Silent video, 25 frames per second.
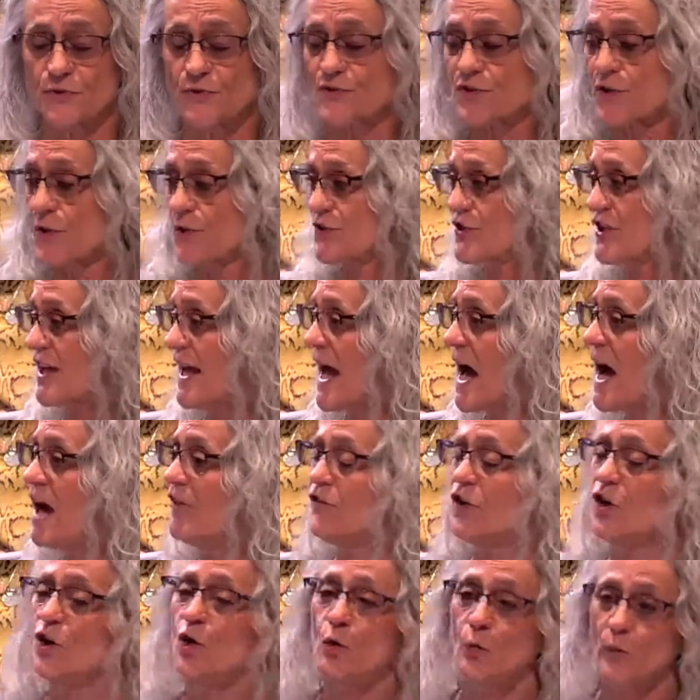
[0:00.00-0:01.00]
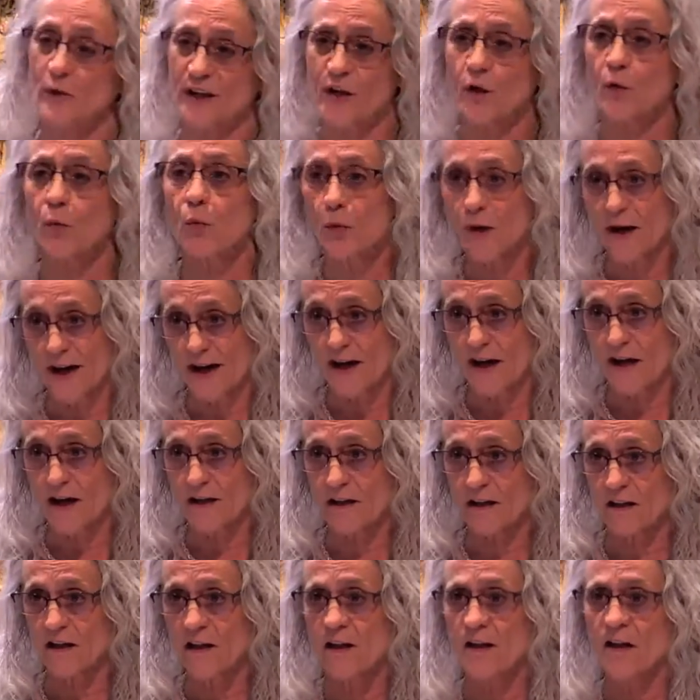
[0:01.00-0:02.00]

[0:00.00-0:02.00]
So to have a Quick Quack